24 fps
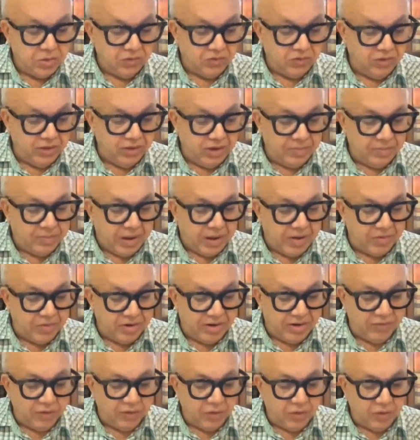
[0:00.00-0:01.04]
See the
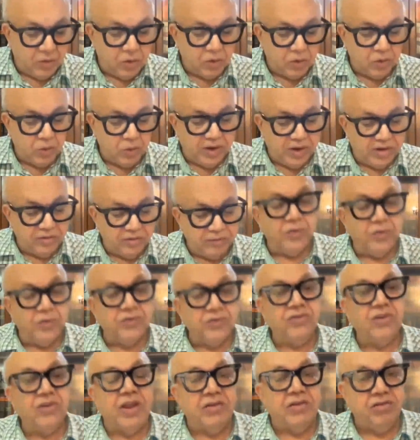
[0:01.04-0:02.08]
power of the court to
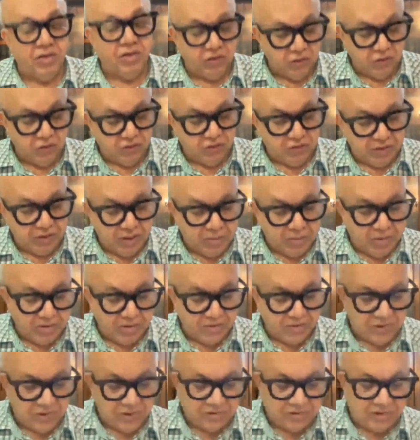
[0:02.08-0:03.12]
enforce execution.
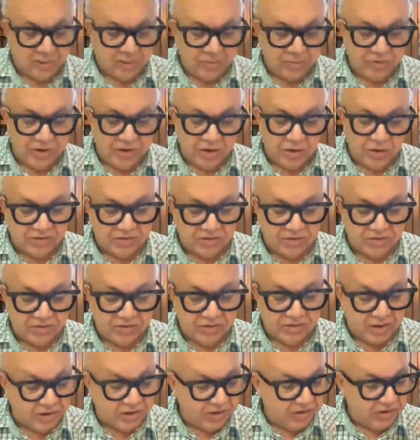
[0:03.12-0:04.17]
Number 1, subject to
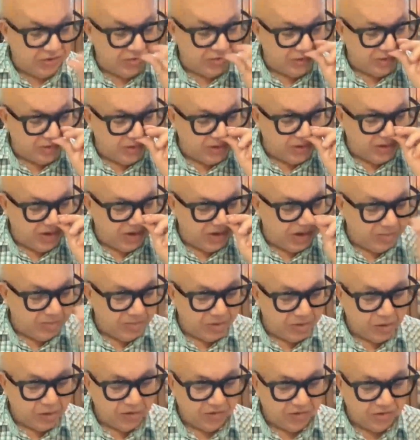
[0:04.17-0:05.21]
such condition and
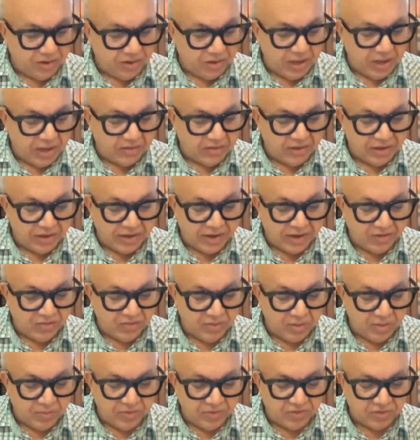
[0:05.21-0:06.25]
limitation as the
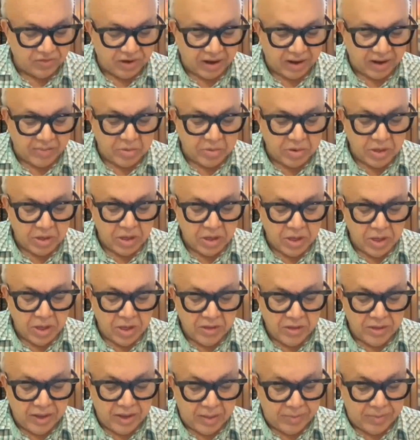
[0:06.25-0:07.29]
case may prescribe,
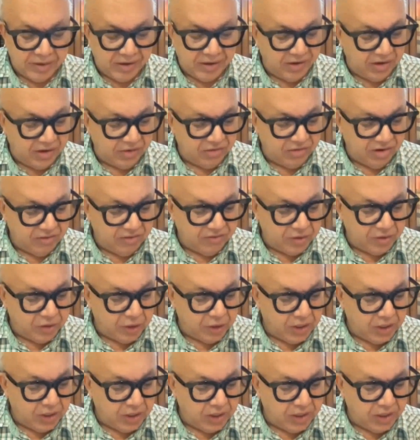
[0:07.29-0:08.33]
the application for
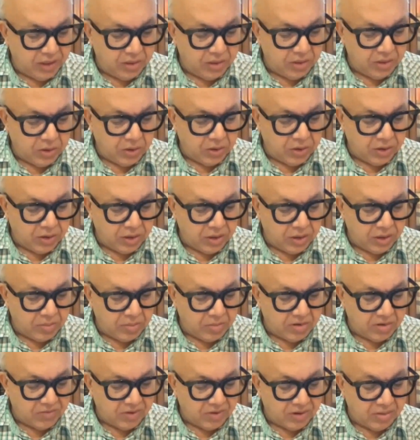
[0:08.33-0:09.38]
decree and order.
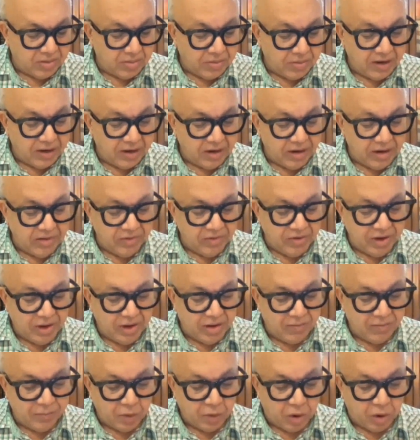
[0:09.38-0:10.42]
Number 1, by
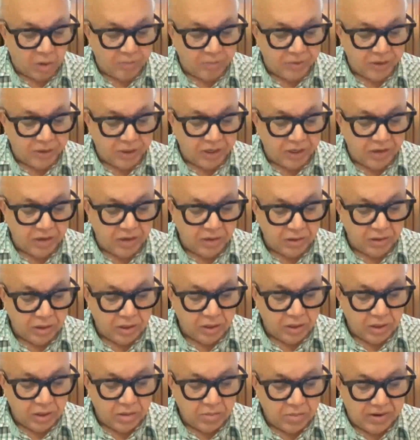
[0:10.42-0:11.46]
delivery of property
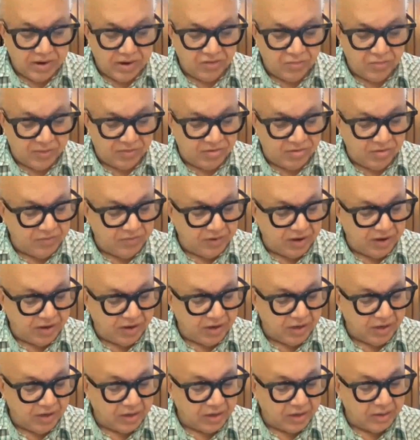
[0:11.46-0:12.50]
by a
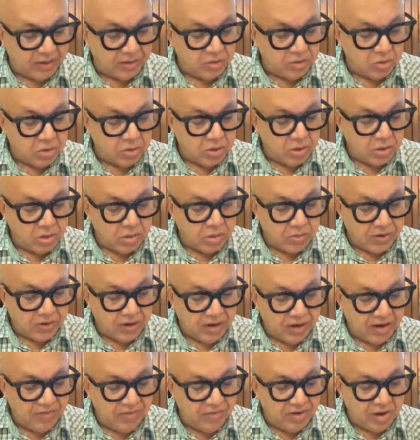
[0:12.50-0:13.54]
specified decree. But
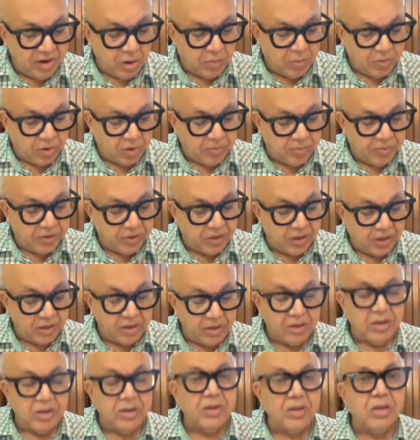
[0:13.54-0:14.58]
delivery of property,
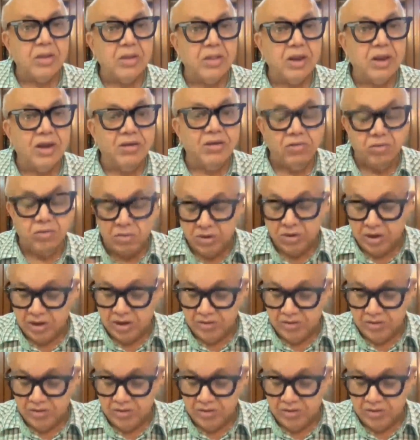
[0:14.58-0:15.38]
that